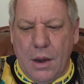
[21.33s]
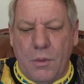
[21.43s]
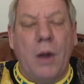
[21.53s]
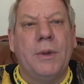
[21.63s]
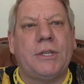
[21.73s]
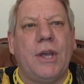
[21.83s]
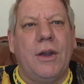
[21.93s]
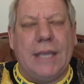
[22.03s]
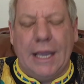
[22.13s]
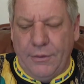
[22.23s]
Romans
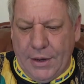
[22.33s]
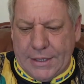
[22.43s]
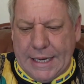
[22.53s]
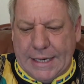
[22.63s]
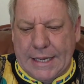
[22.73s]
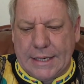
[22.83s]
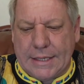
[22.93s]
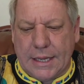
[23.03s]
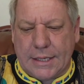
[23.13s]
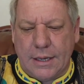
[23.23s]
13 verse 6 says
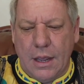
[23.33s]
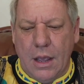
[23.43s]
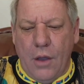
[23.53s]
this,